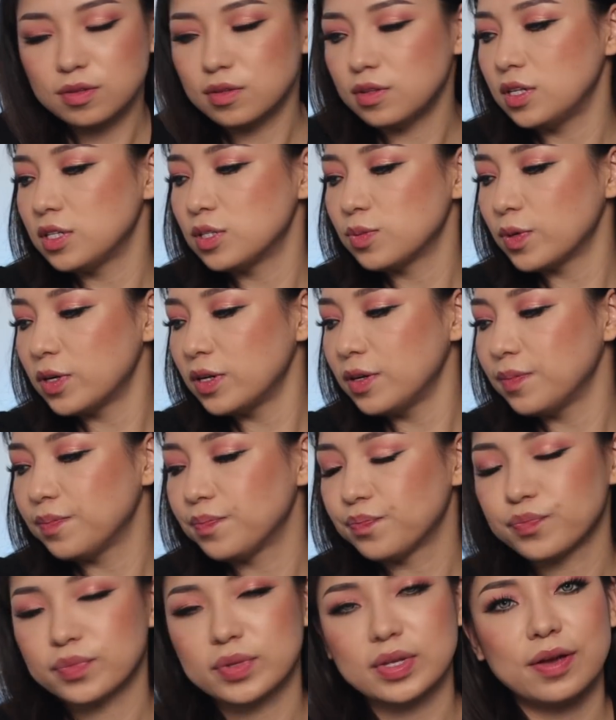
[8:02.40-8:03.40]
this one
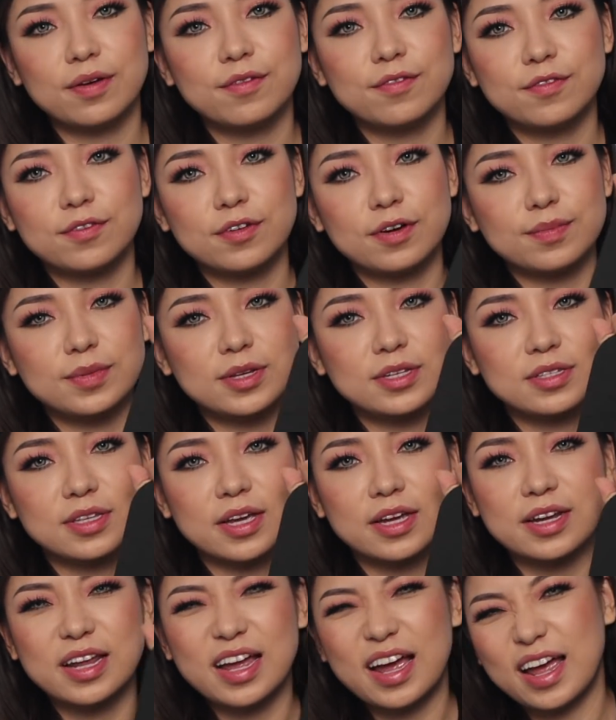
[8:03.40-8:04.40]
on this
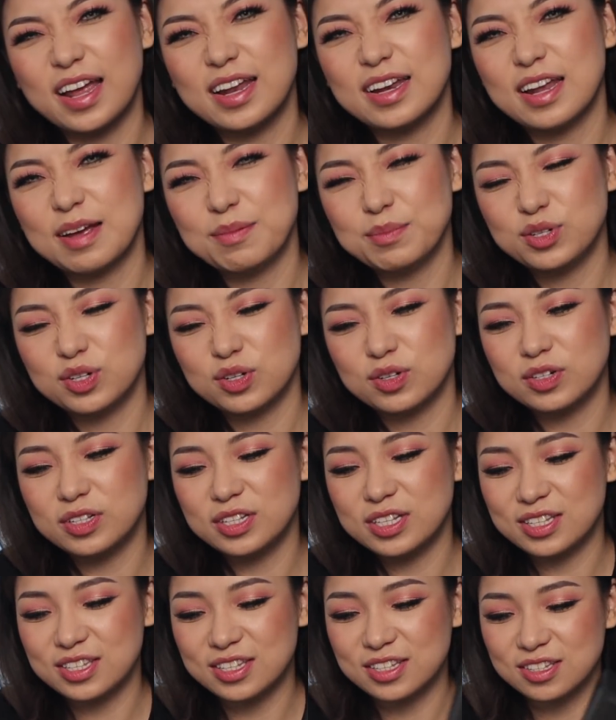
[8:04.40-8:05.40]
side, and I'm sure
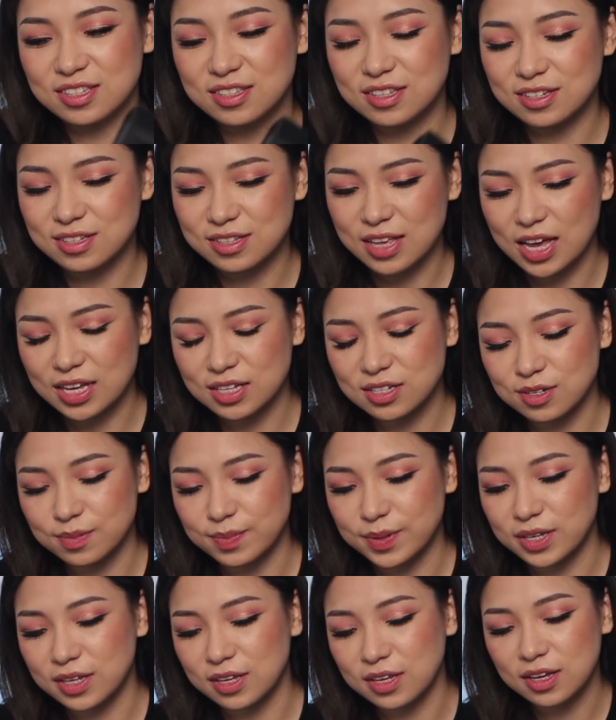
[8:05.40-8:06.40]
this has to
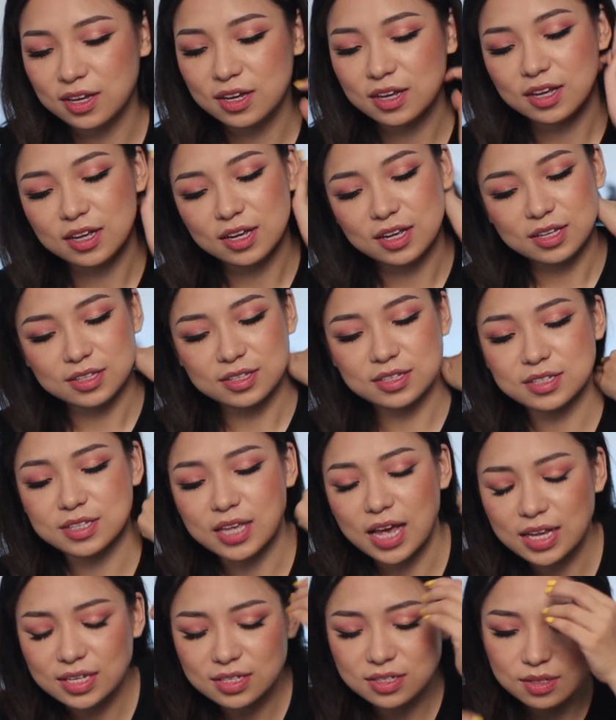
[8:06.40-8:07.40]

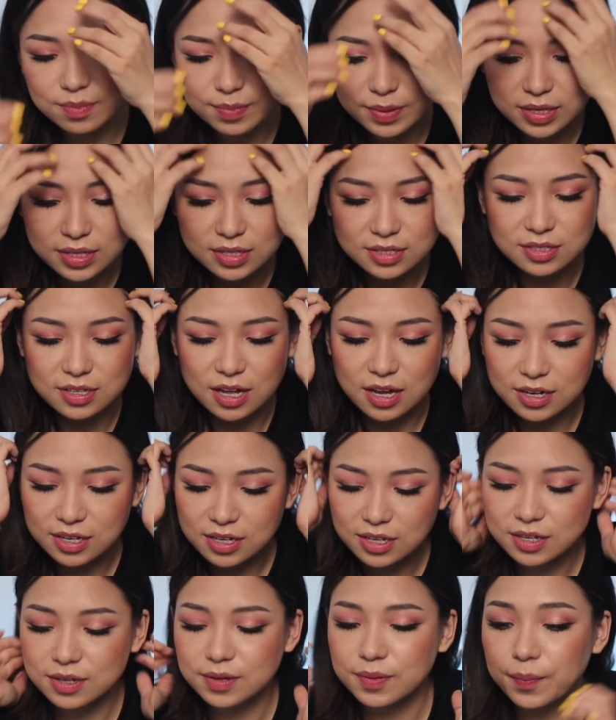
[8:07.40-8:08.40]
be
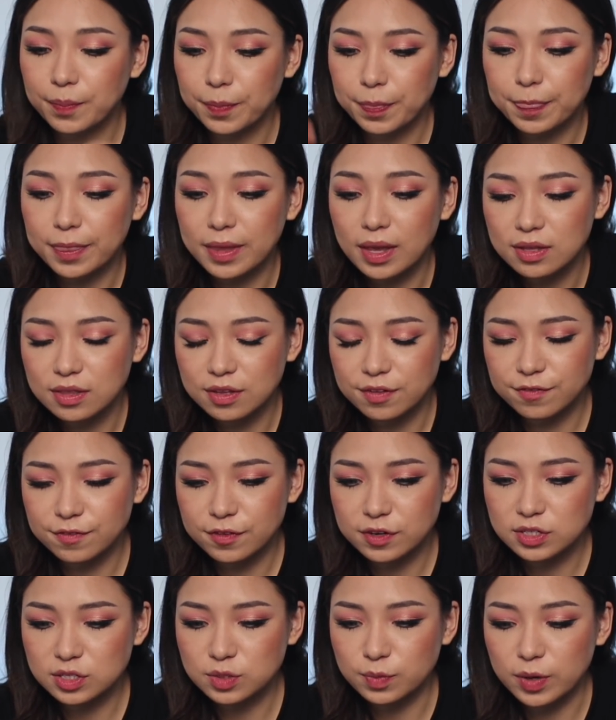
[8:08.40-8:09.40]
Sunny.
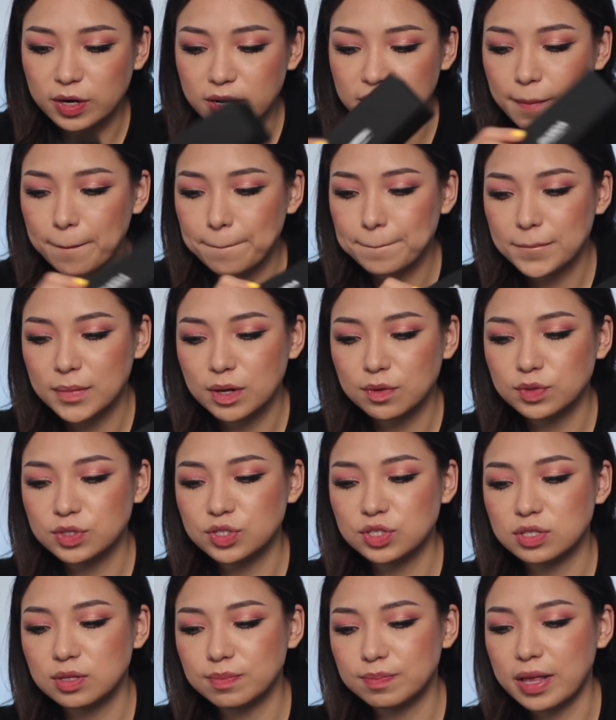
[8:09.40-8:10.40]
First one,
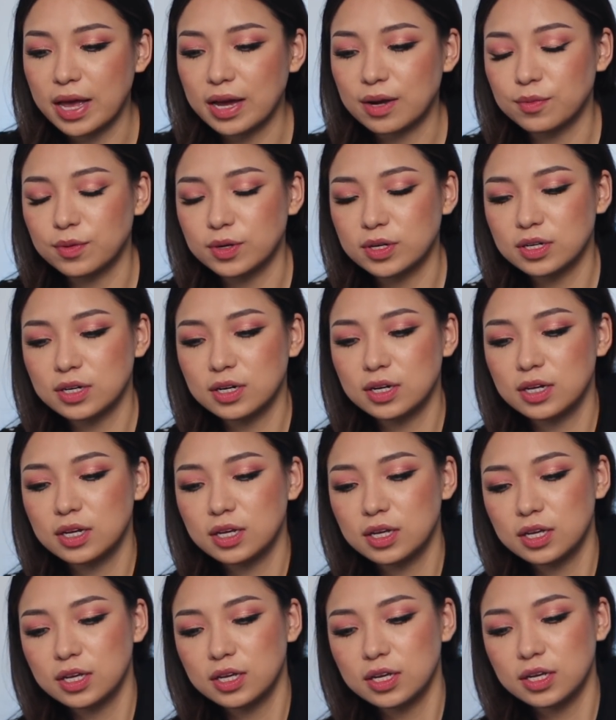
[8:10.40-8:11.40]
which is the black one,
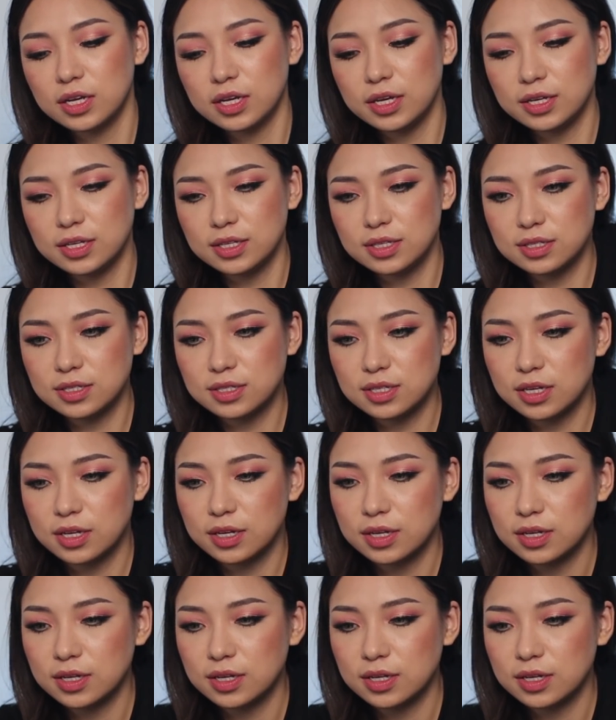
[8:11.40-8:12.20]
is,